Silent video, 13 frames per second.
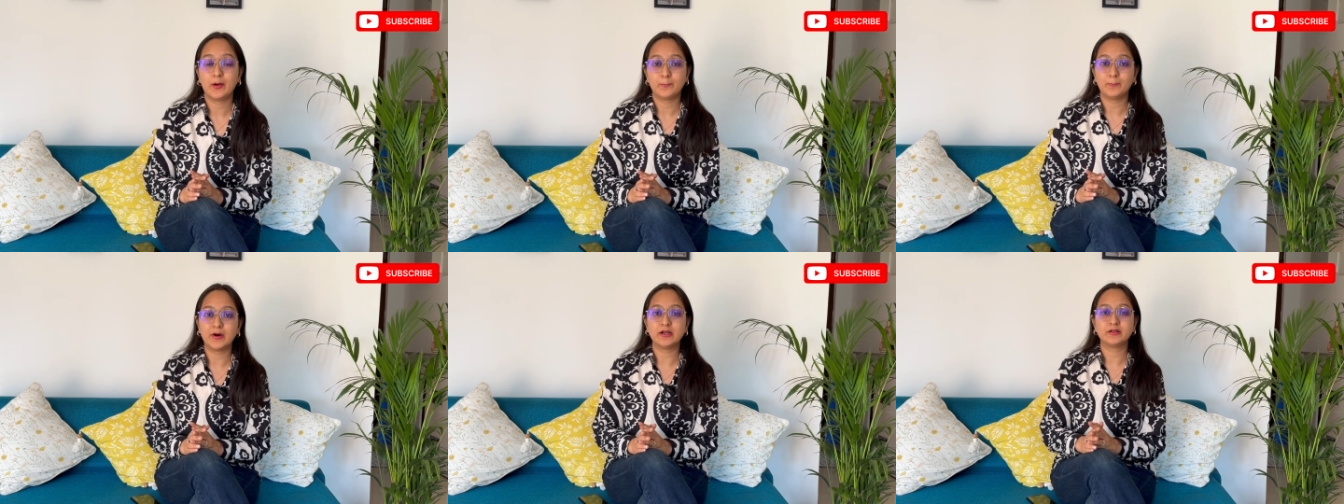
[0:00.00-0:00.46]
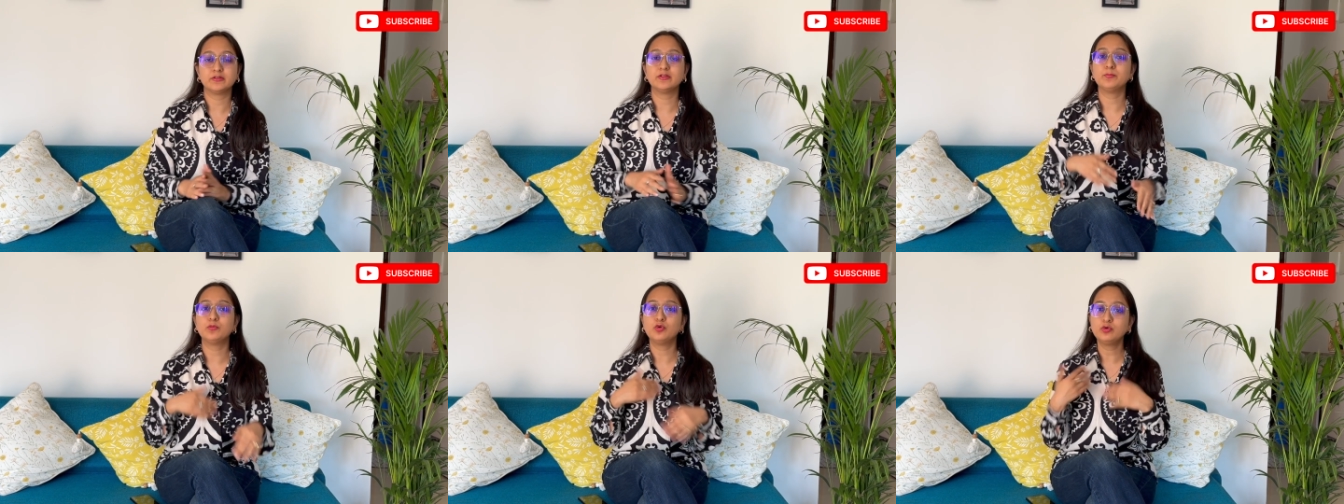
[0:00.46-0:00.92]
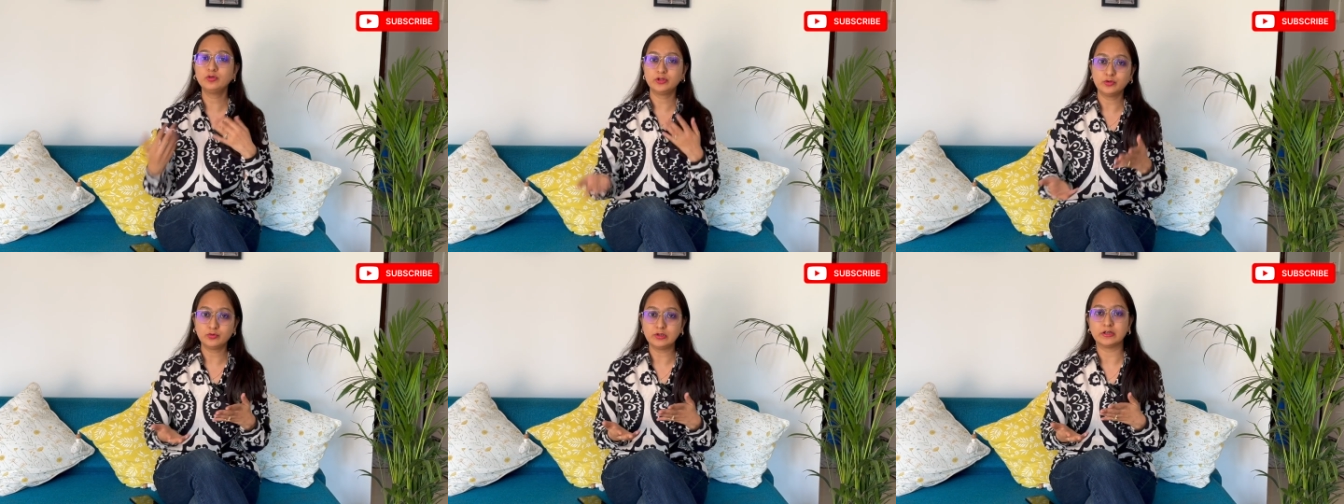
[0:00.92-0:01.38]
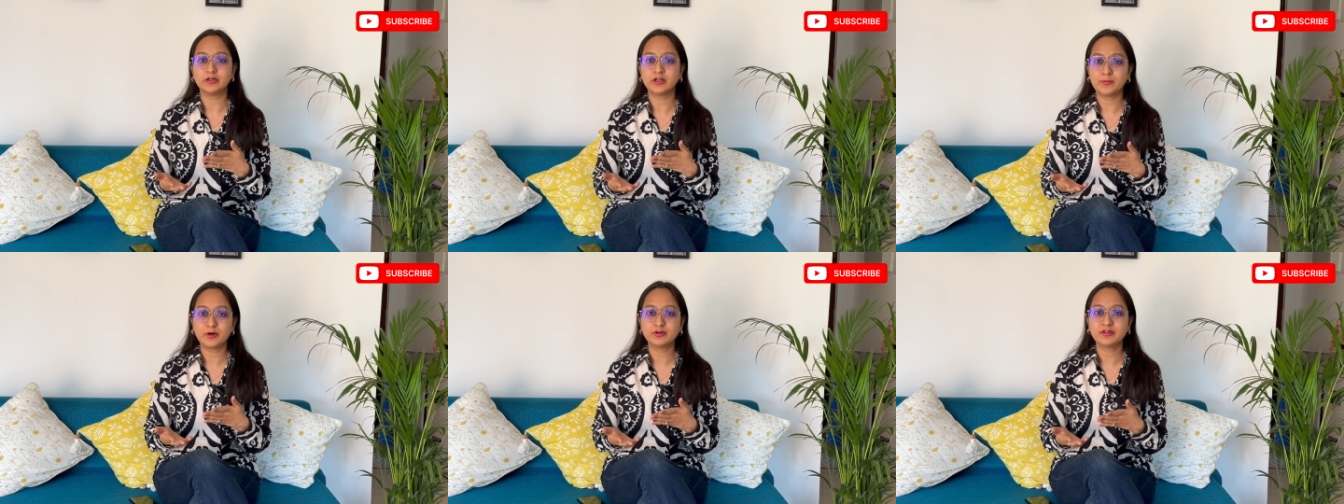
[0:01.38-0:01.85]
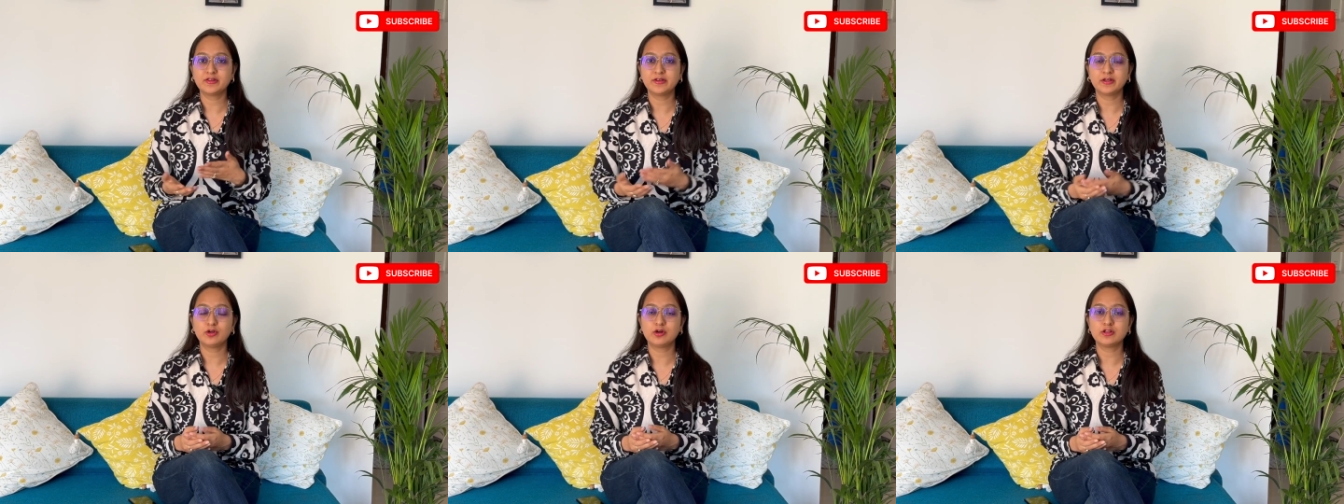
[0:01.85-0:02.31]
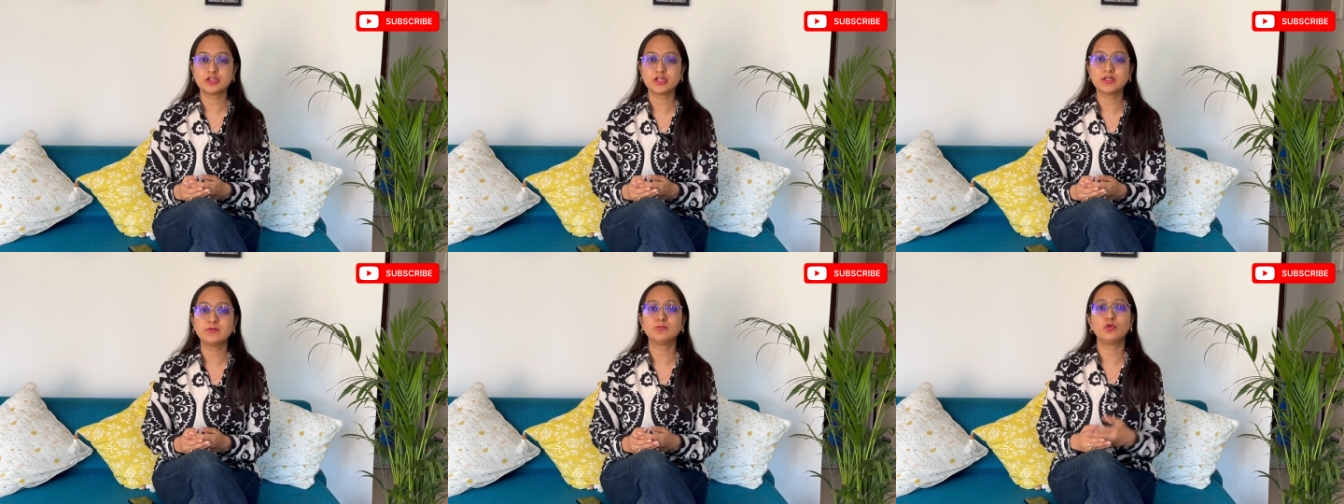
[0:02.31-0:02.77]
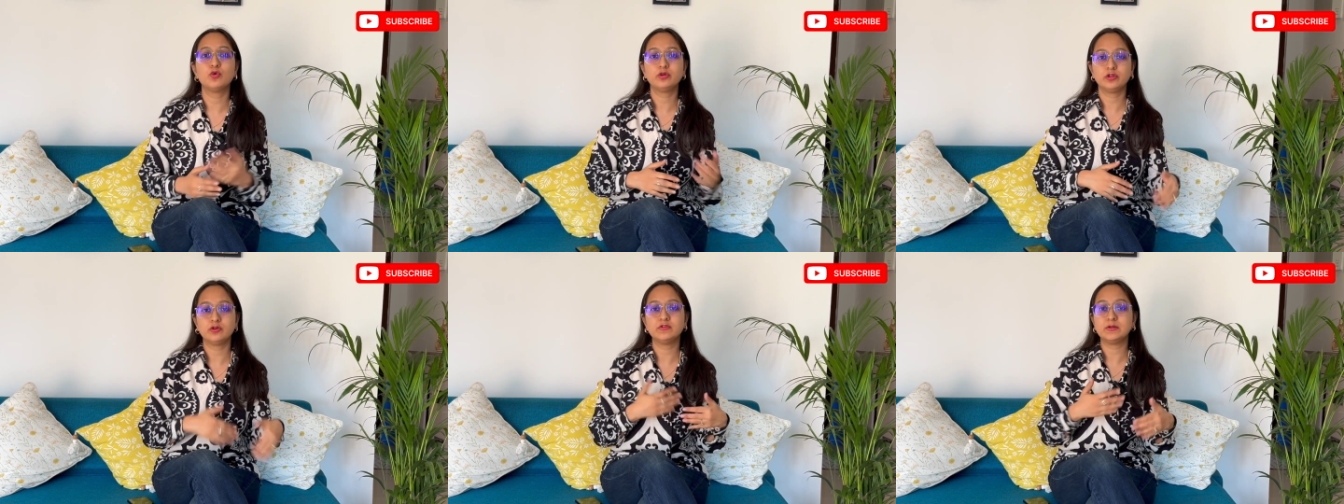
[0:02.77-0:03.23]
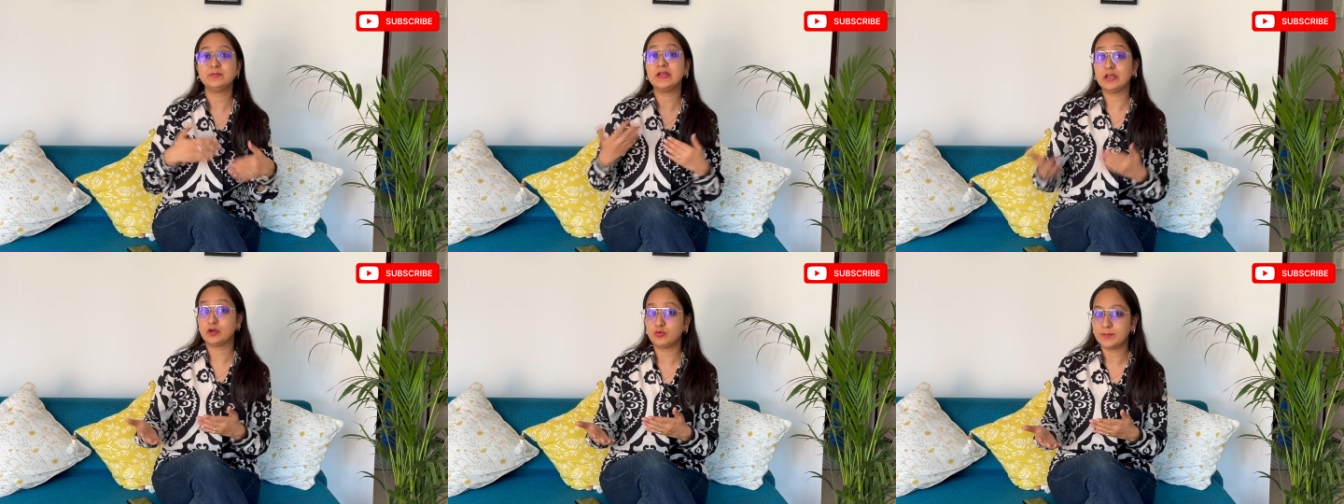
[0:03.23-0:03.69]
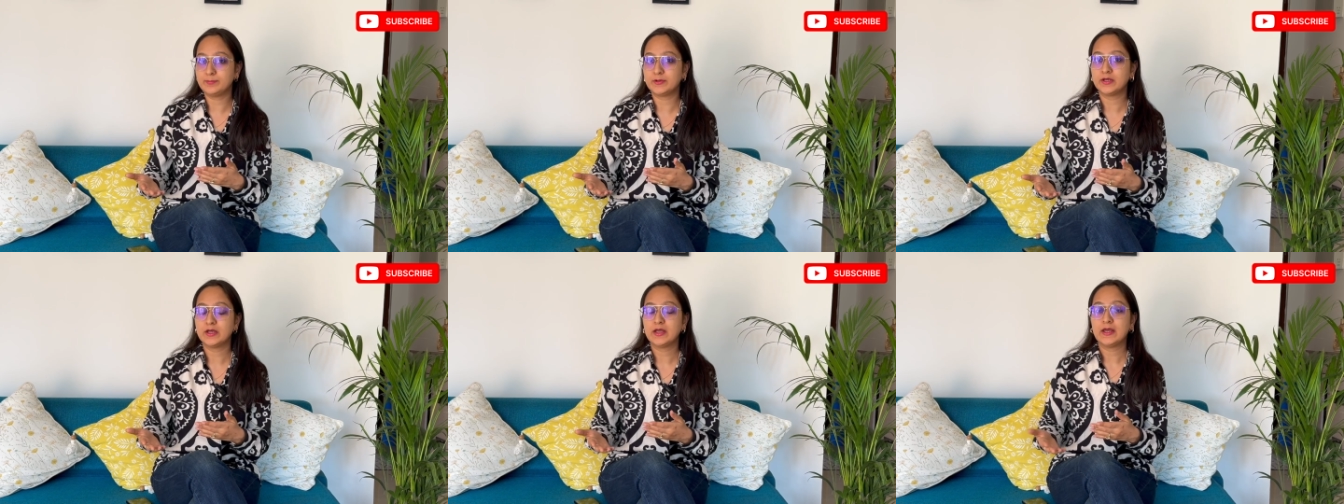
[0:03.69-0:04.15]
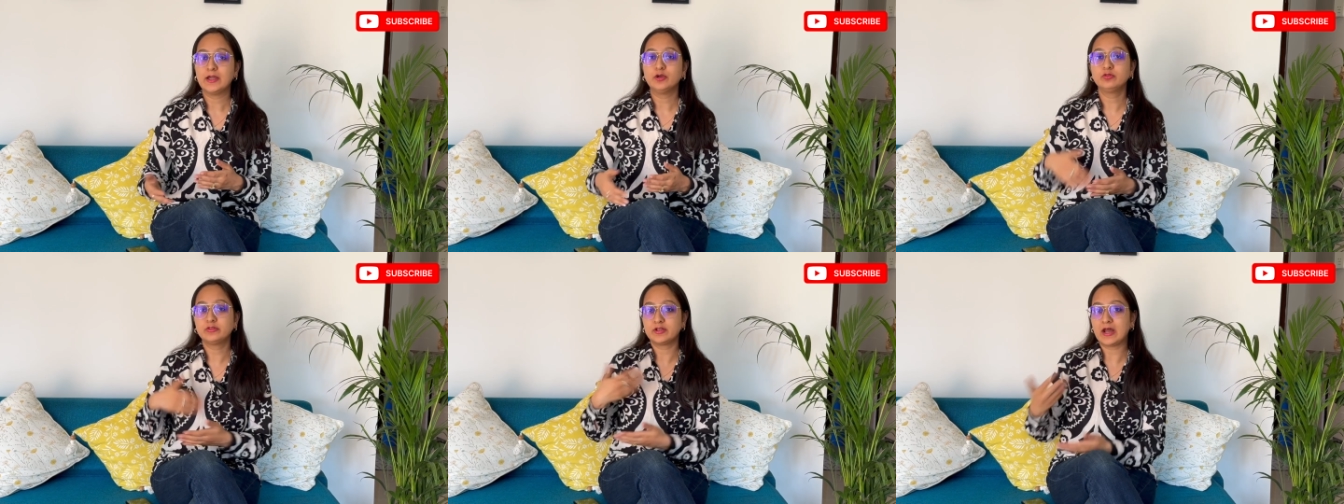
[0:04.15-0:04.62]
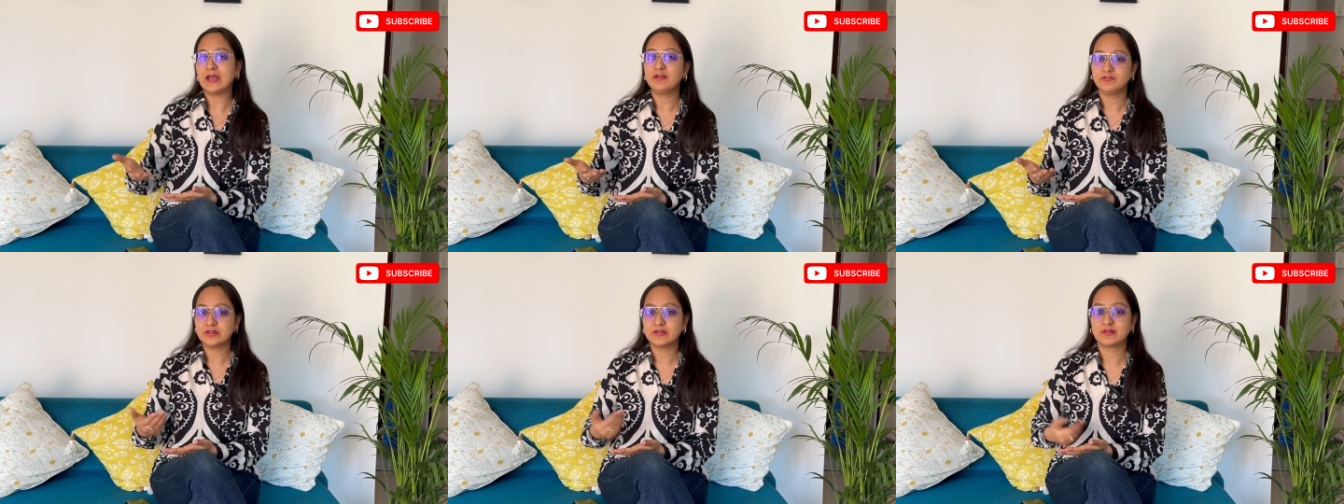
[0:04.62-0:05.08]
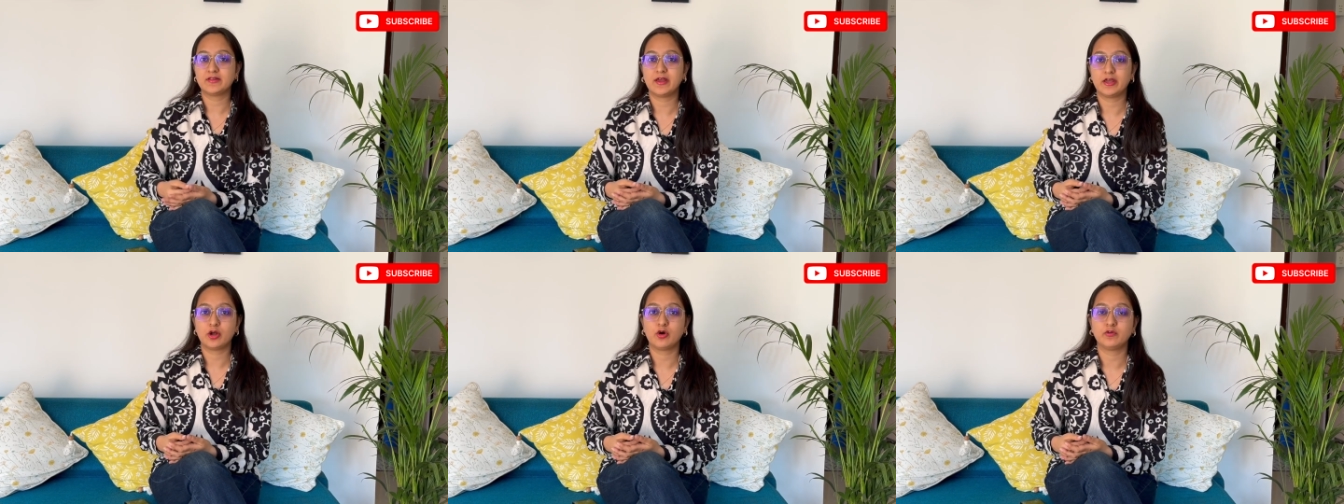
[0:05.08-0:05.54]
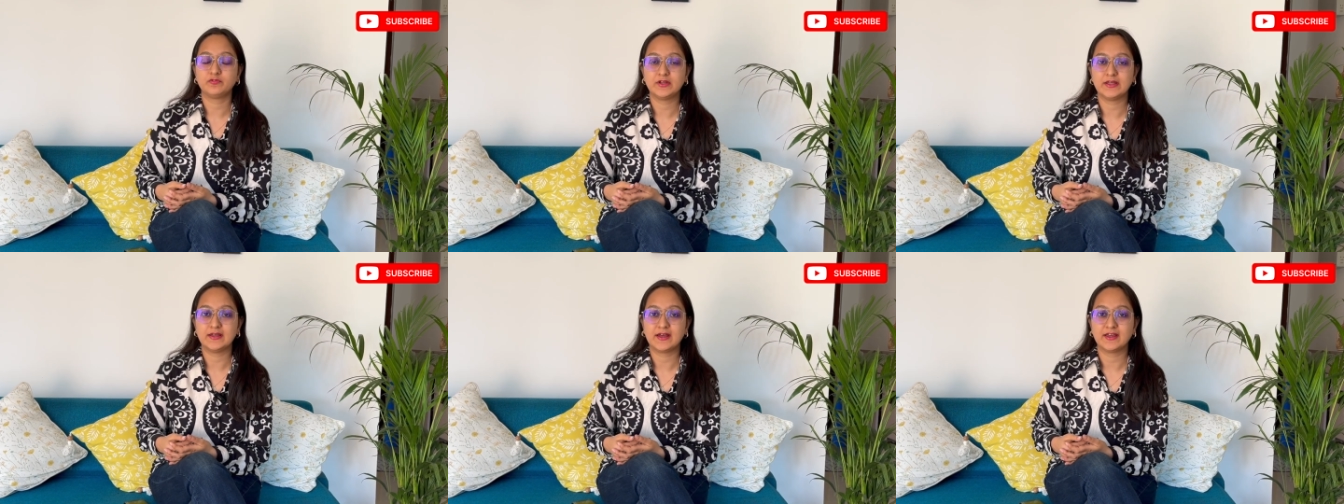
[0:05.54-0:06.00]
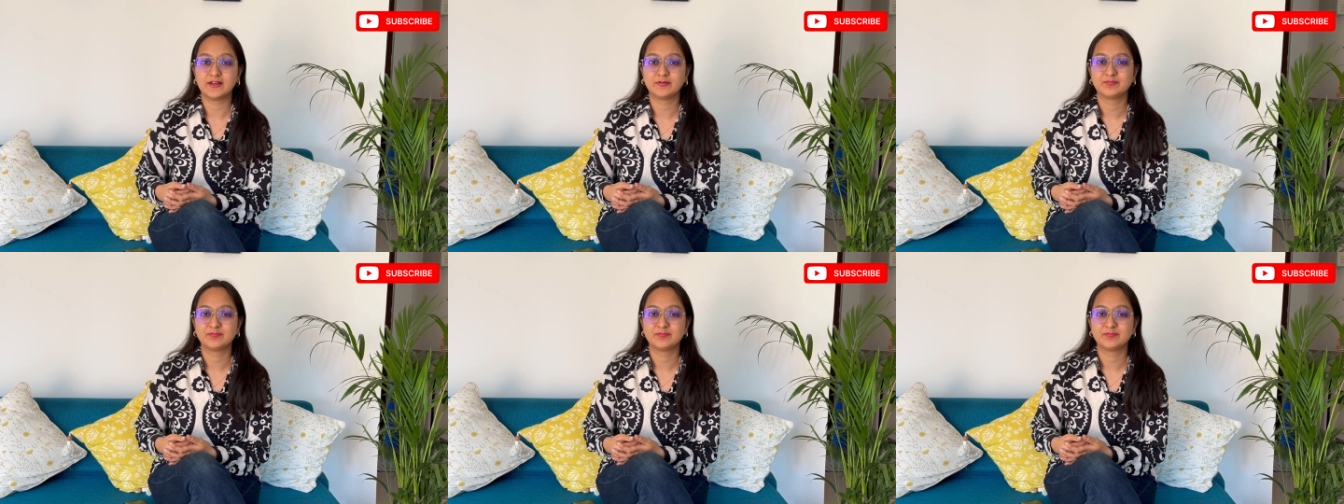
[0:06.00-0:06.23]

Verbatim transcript: But the more you learn about this technology, more you will be equipped to thrive in this era of AI.